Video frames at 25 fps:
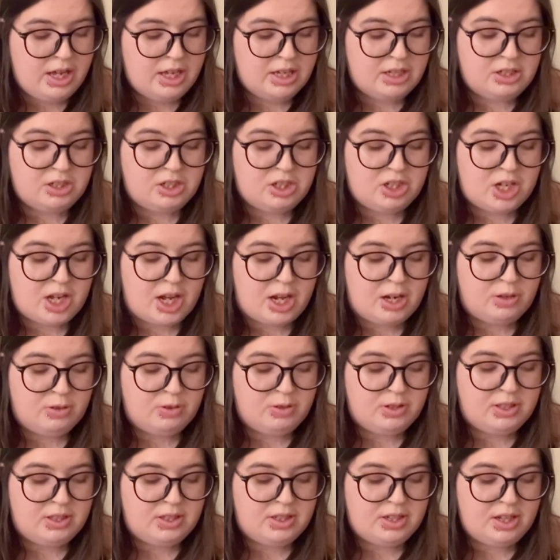and
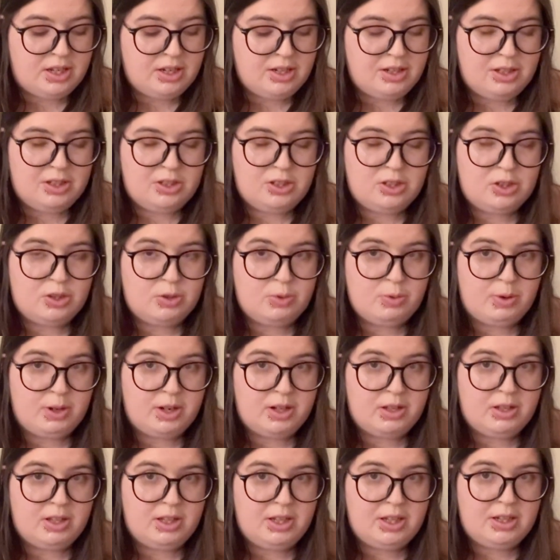Shadow is standing
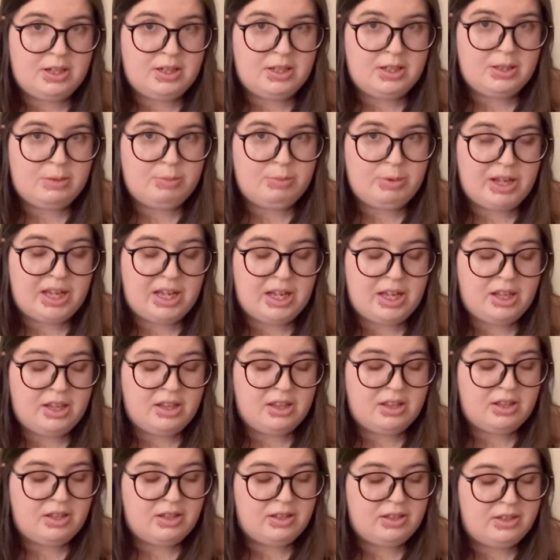squarely in its path.
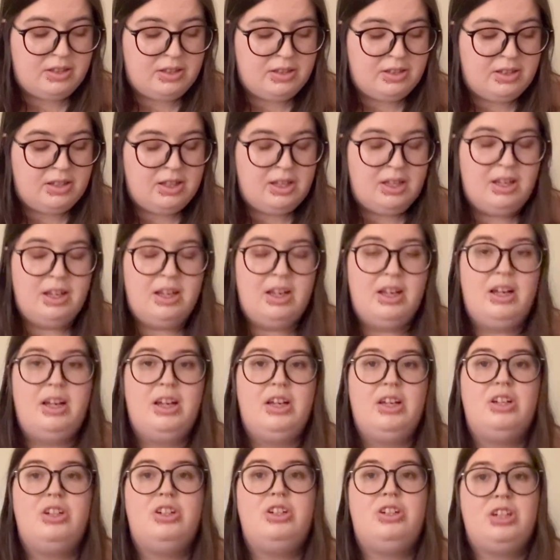
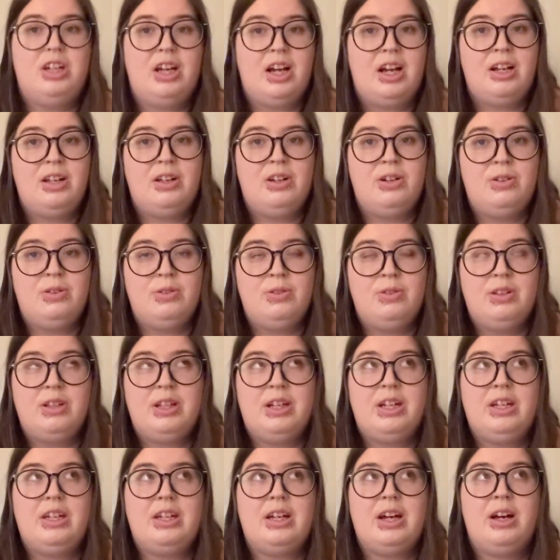Shadow,
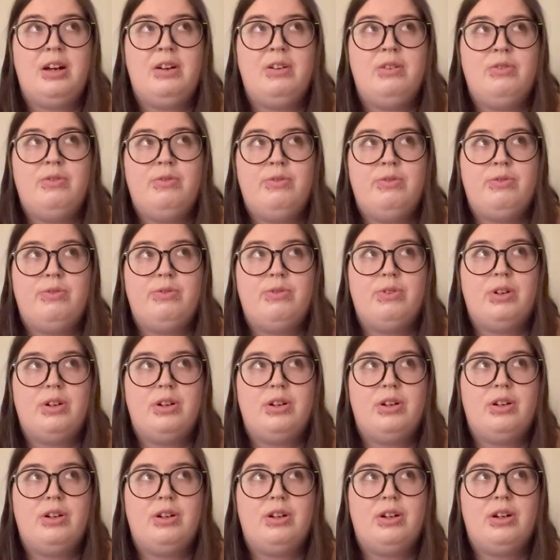like
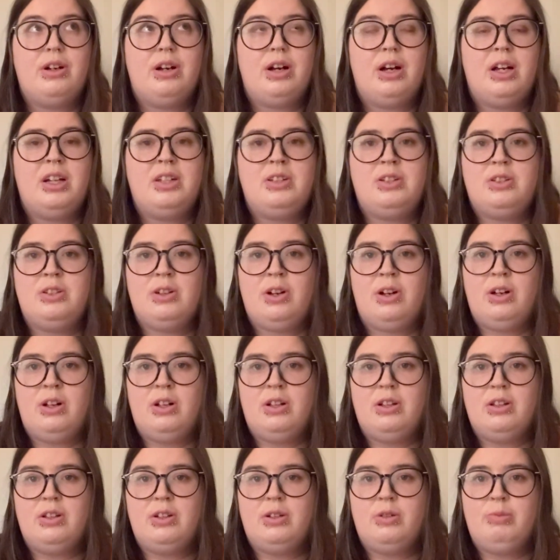I saw
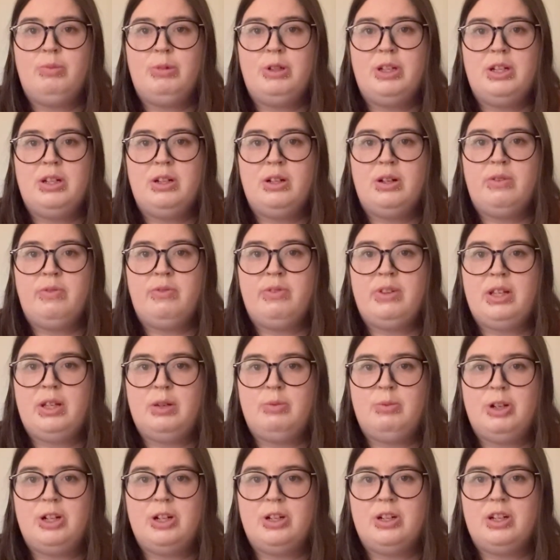a little bit of the
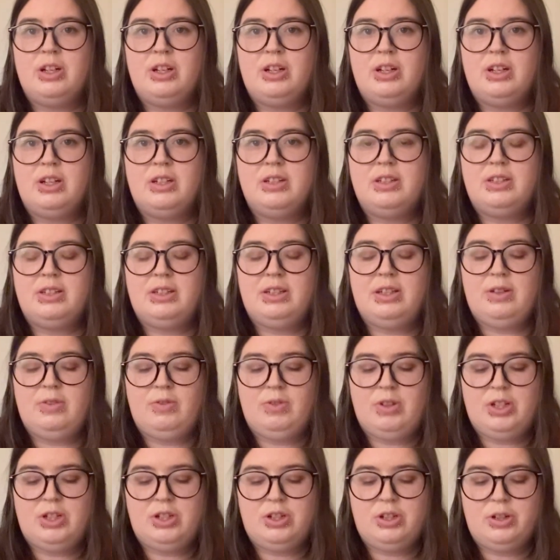American Gods
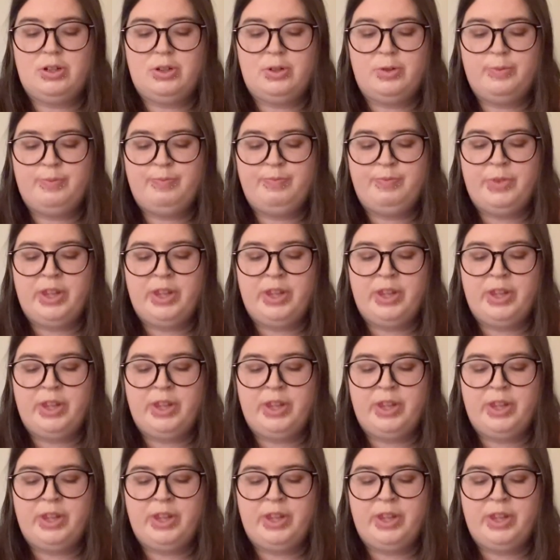TV show.